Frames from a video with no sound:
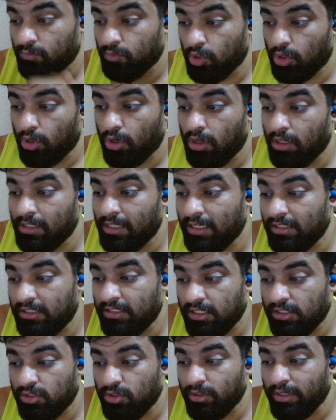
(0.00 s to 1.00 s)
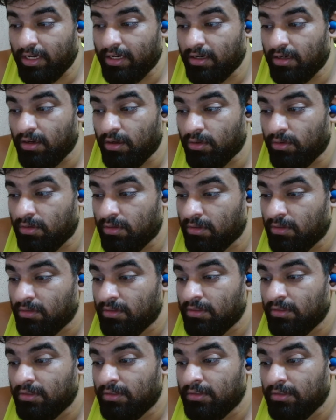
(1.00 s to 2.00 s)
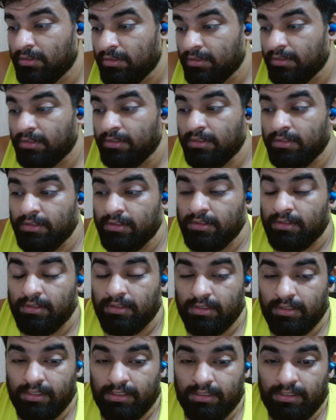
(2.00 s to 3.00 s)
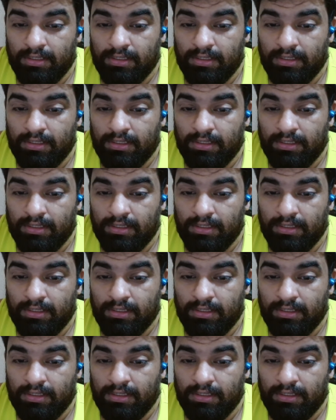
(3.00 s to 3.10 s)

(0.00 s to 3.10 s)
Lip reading: All that just to get it out. Yeah.